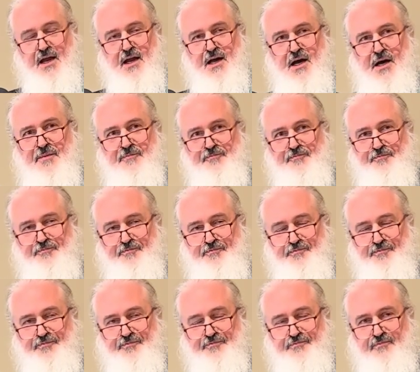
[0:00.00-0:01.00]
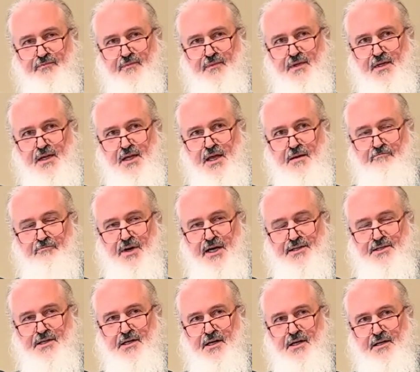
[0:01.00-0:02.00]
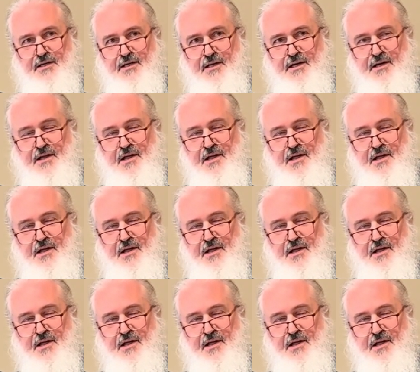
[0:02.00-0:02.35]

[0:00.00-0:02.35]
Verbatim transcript: Um, but uh,